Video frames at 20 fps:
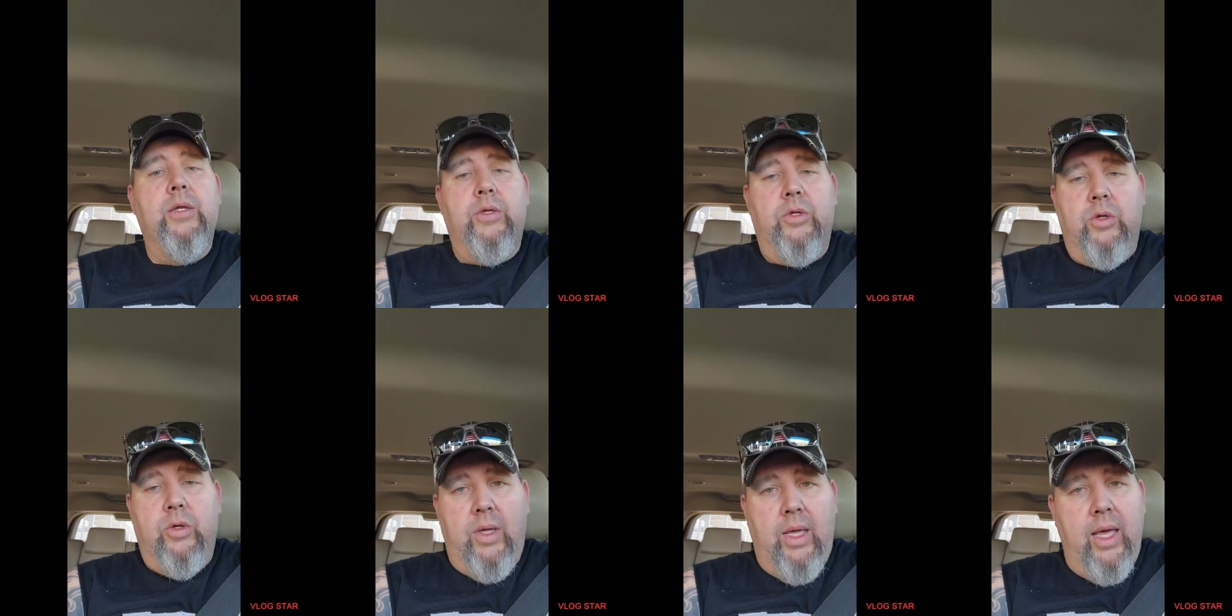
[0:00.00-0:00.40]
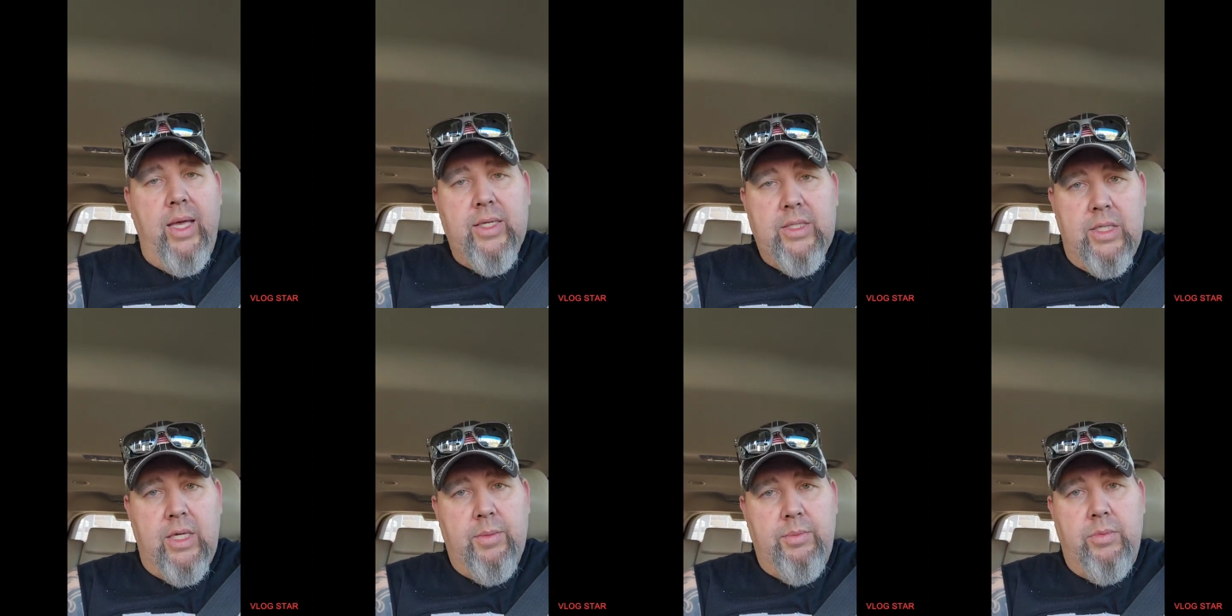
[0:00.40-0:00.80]
You
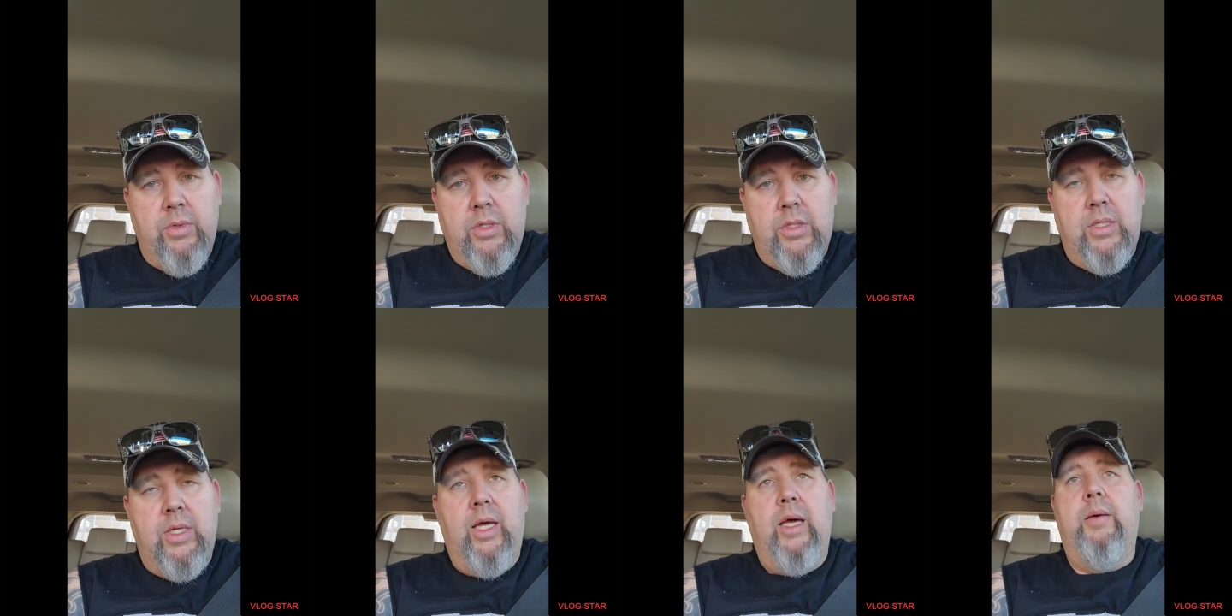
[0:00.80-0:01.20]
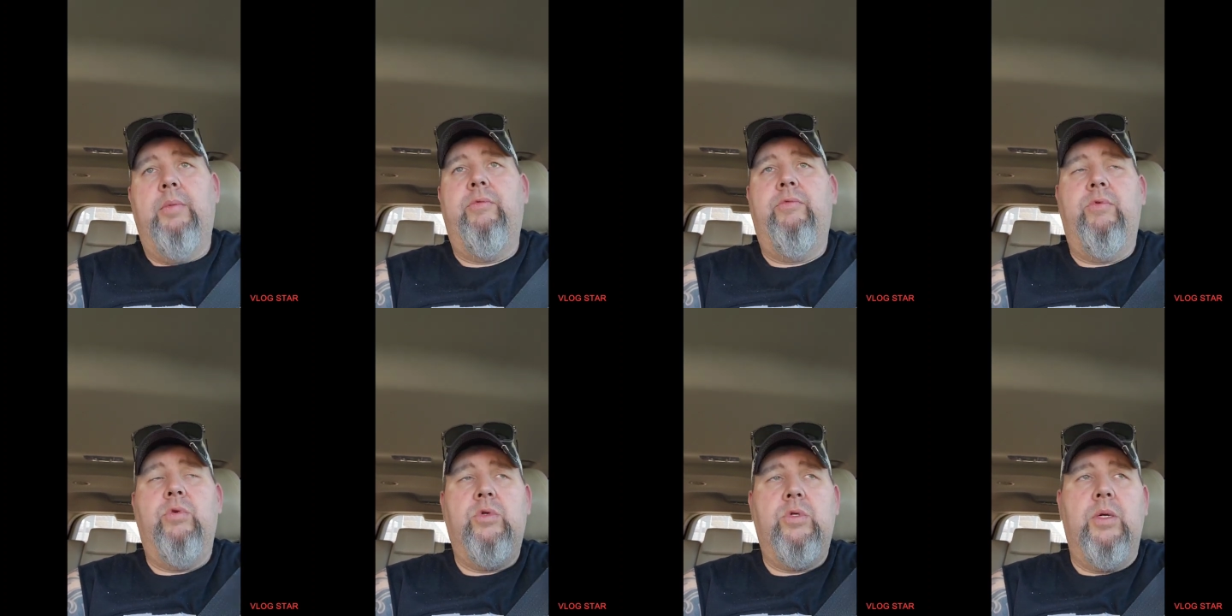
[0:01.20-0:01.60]
can't skip this step.
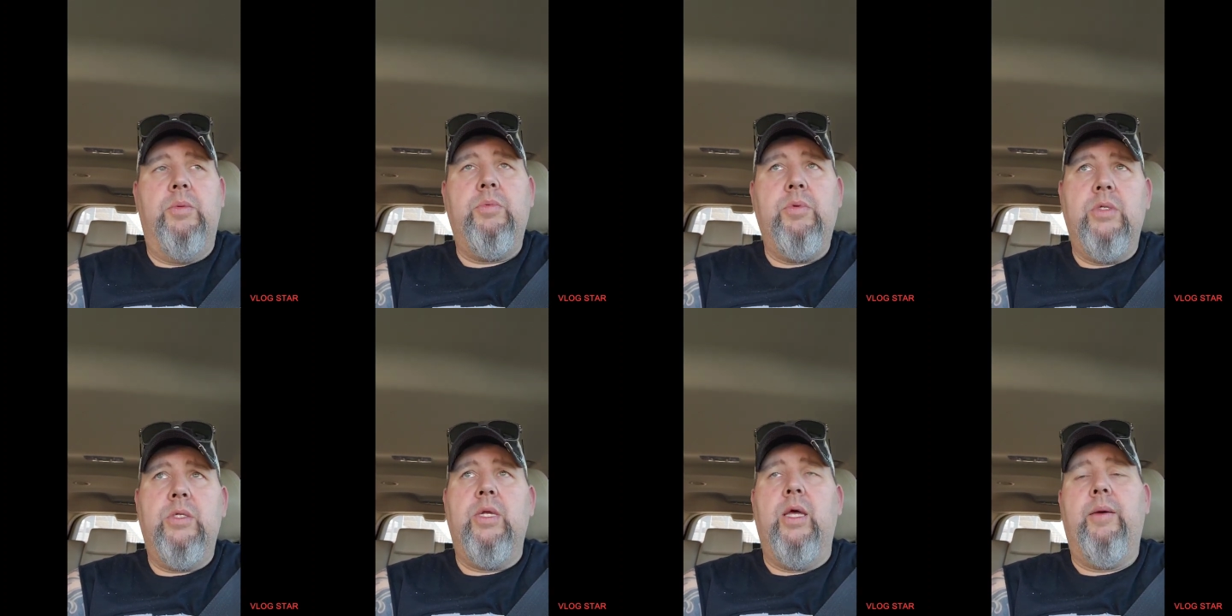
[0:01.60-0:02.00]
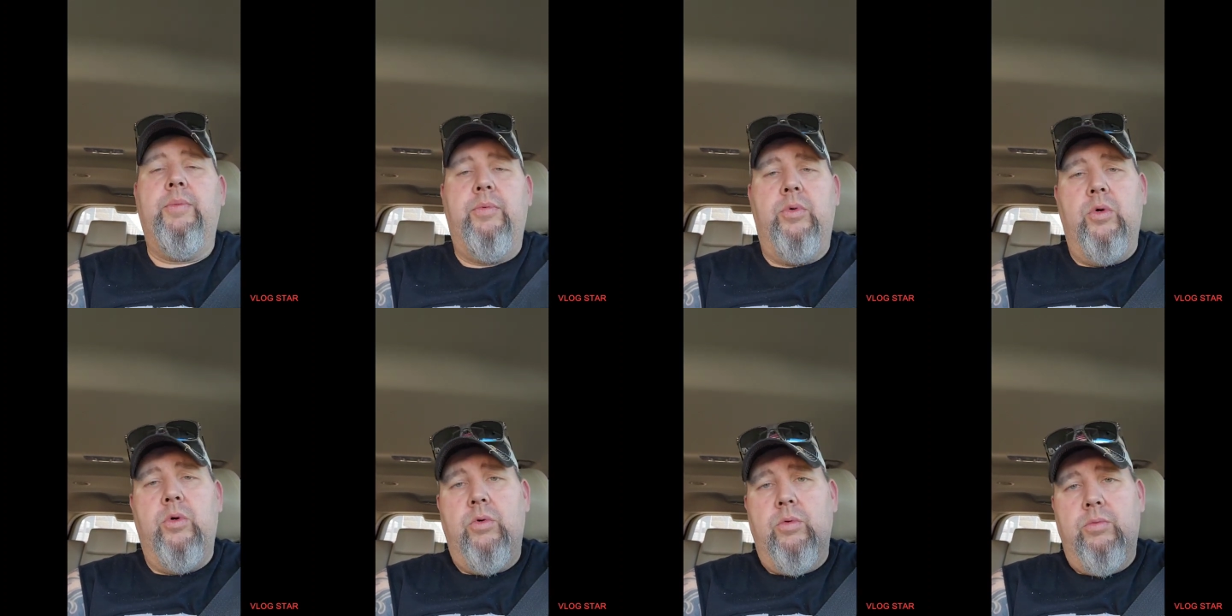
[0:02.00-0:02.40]
If you skip this step,
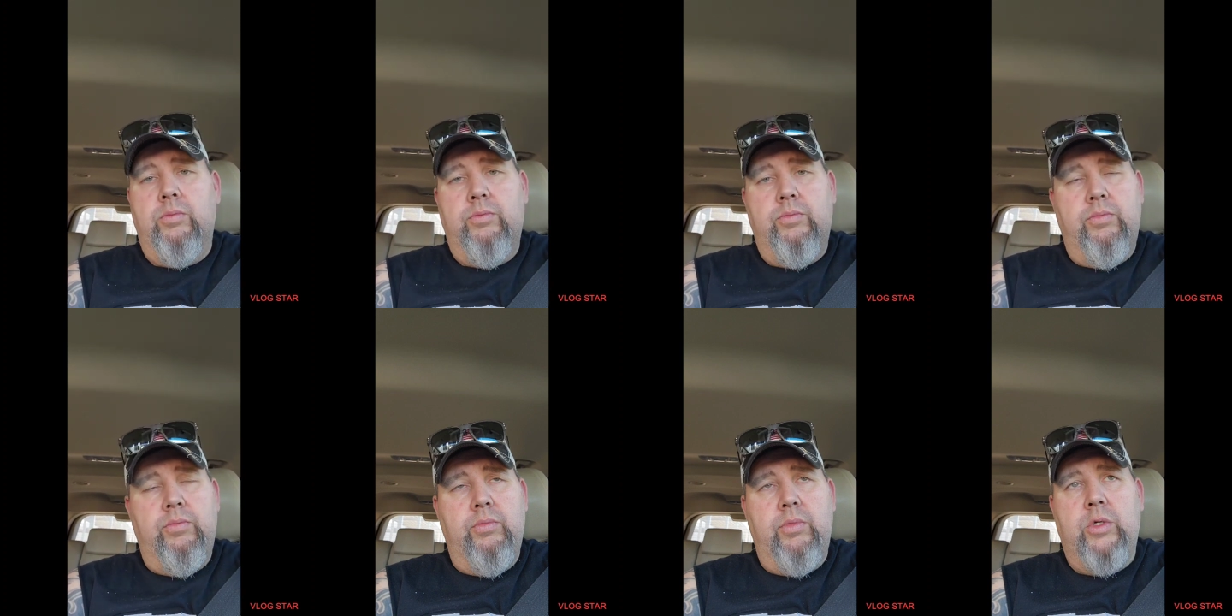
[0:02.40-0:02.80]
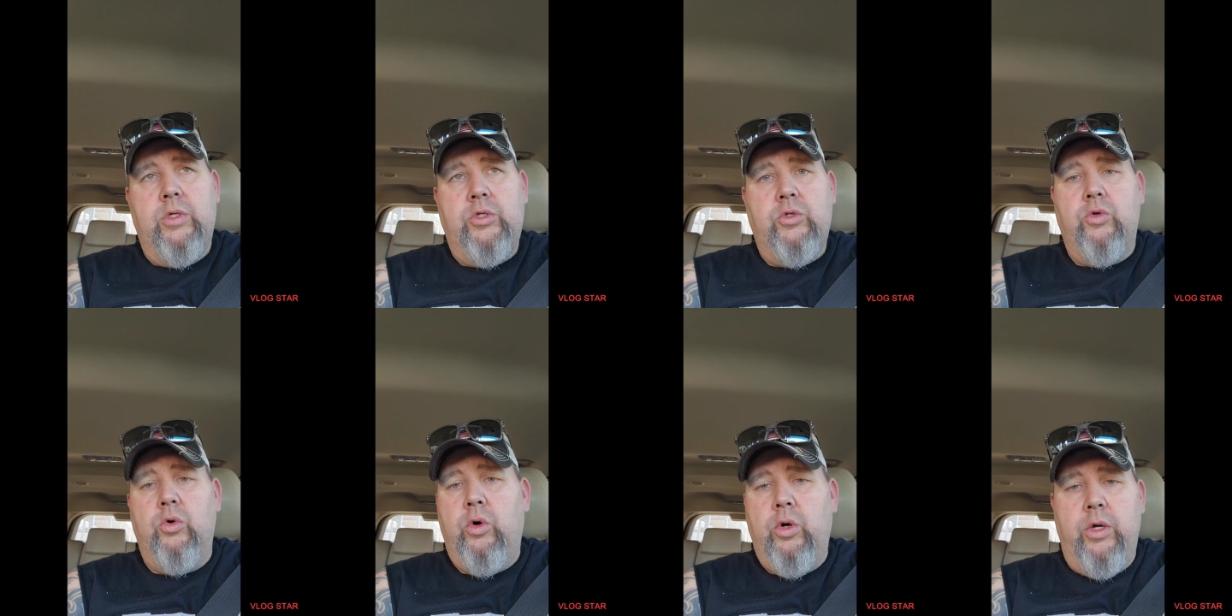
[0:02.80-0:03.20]
you'll
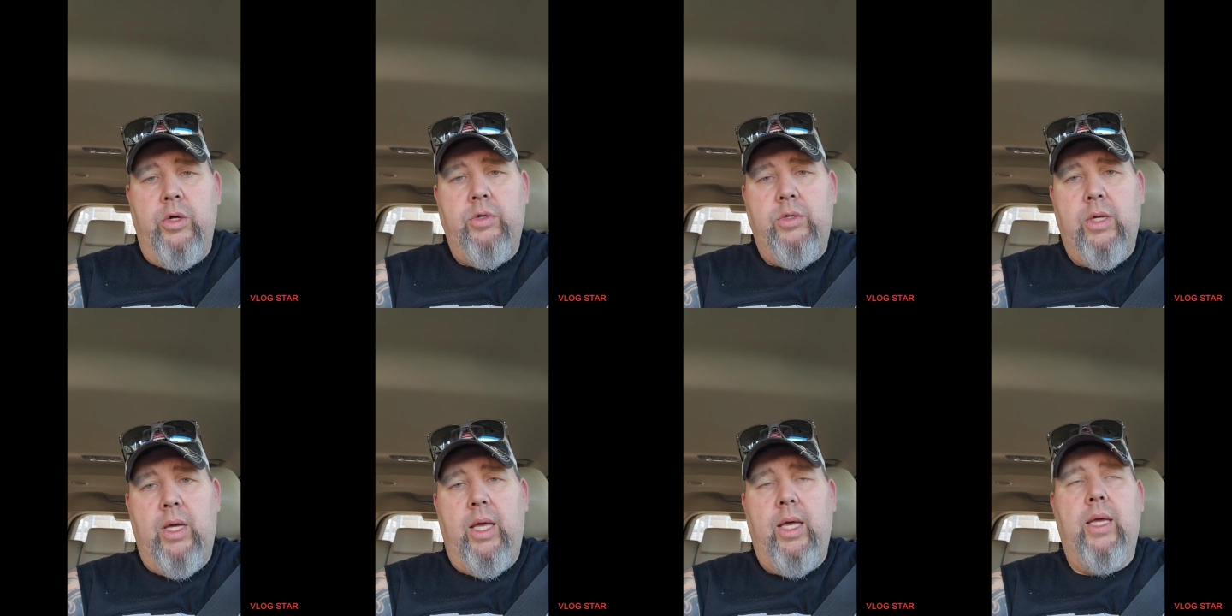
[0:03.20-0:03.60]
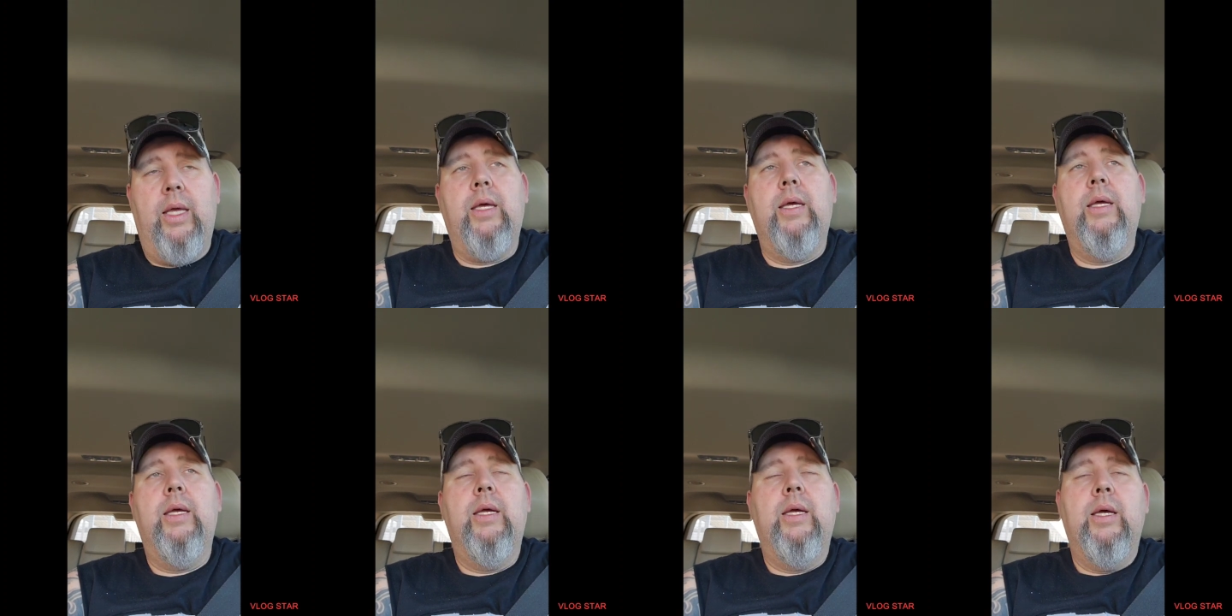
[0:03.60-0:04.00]
destroy your tank.